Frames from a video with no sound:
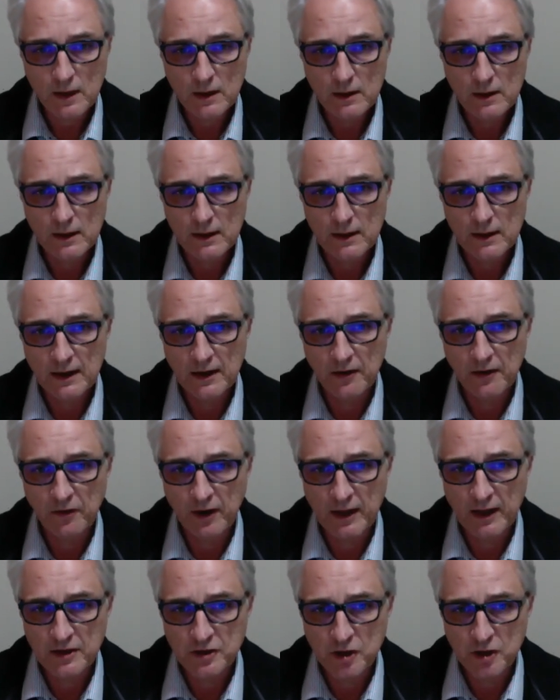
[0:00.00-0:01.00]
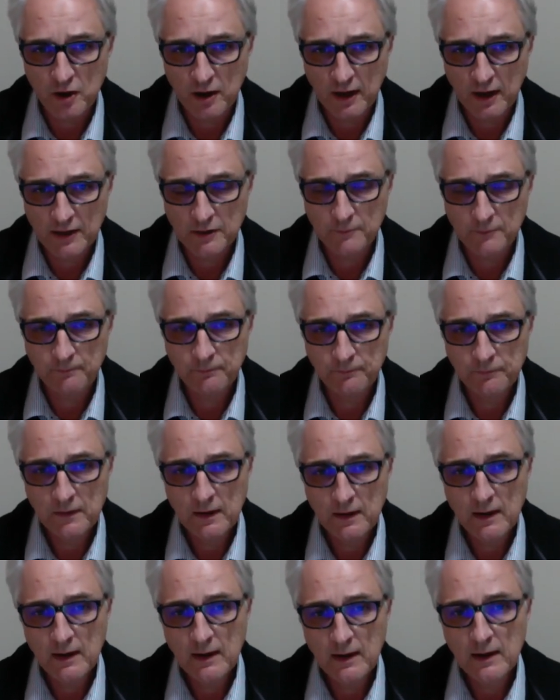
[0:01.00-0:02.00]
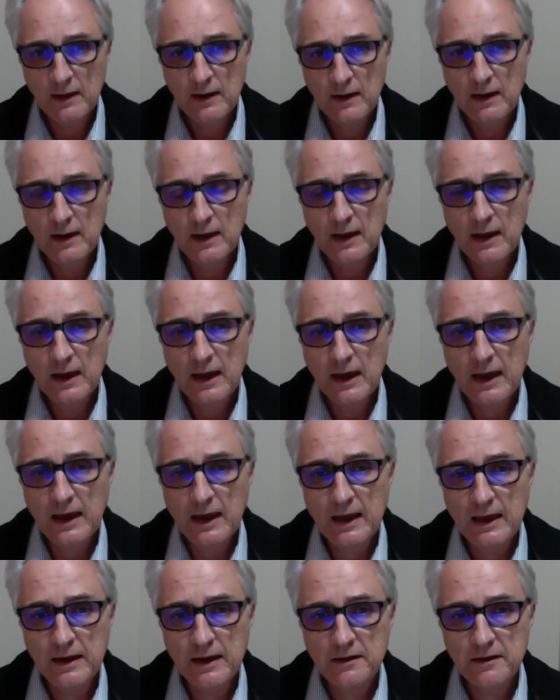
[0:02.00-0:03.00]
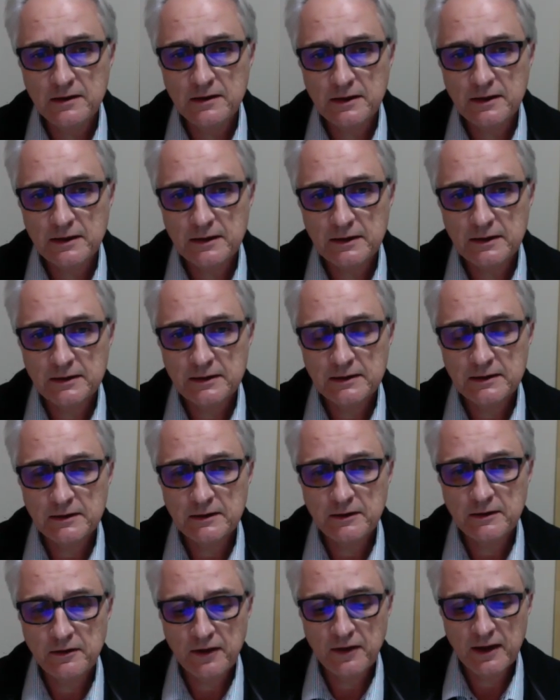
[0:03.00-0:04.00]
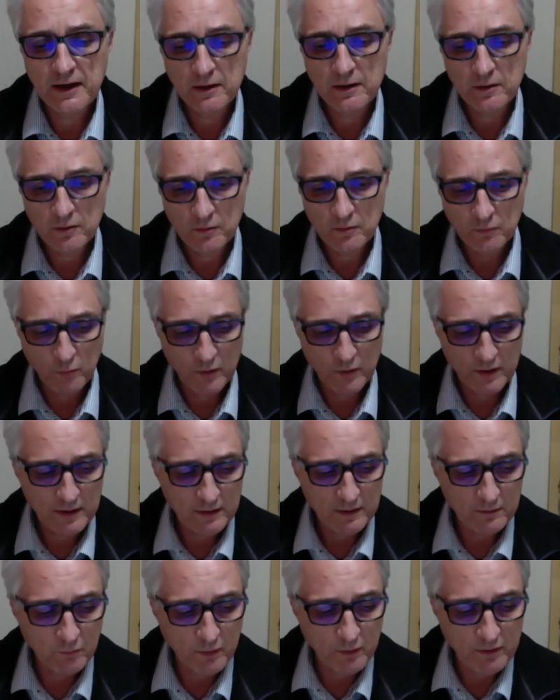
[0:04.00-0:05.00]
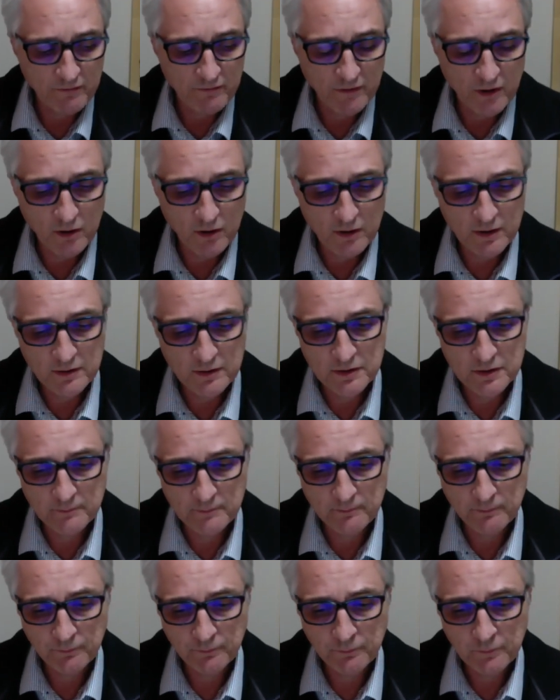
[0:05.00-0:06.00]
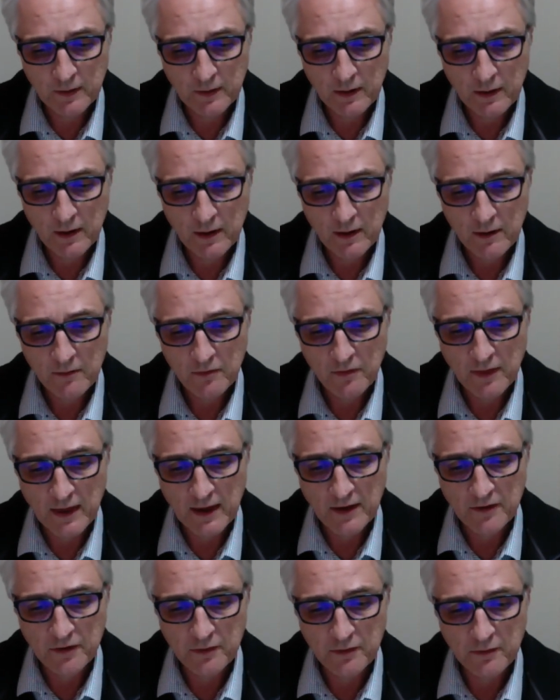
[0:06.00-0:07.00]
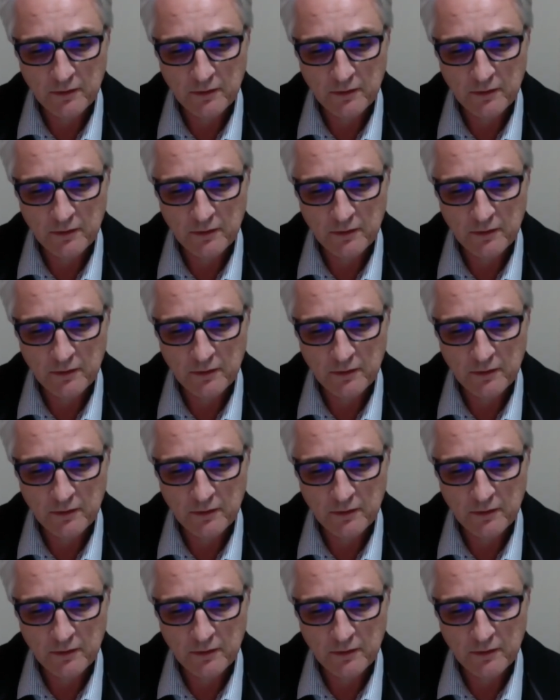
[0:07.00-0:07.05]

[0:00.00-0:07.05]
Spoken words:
under the Land Title Act. And then we find that